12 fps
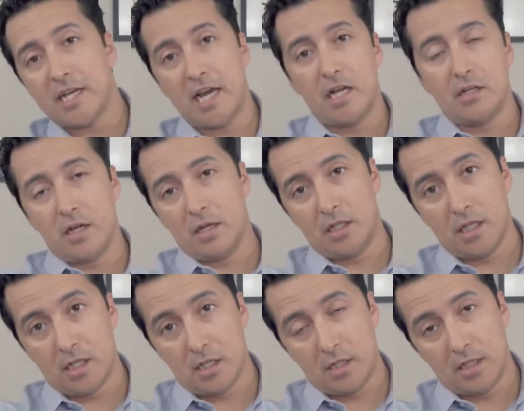and
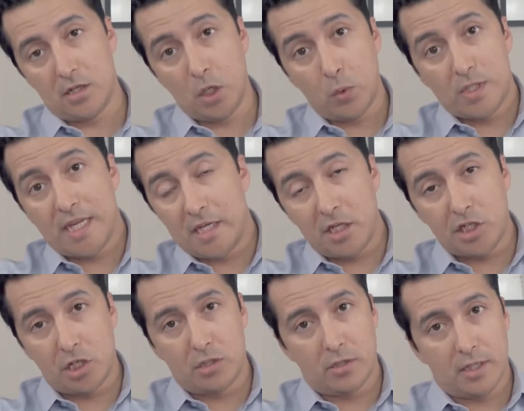the newest
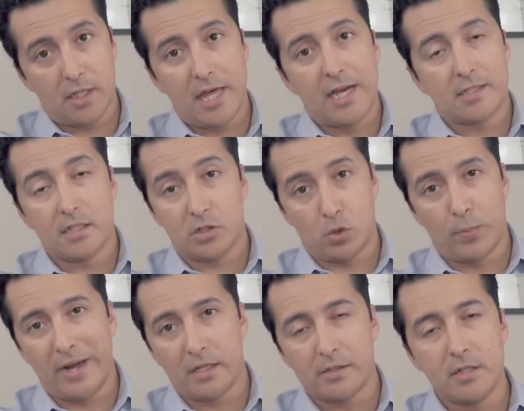addition to the class is
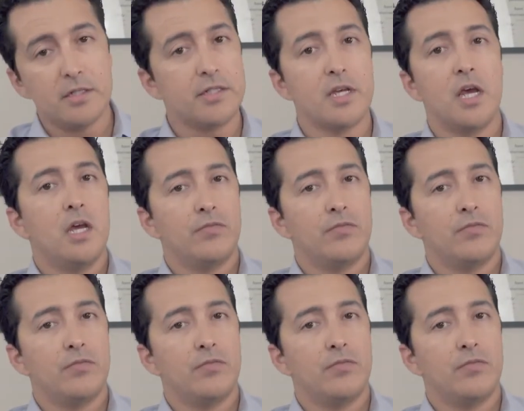Rybelsus,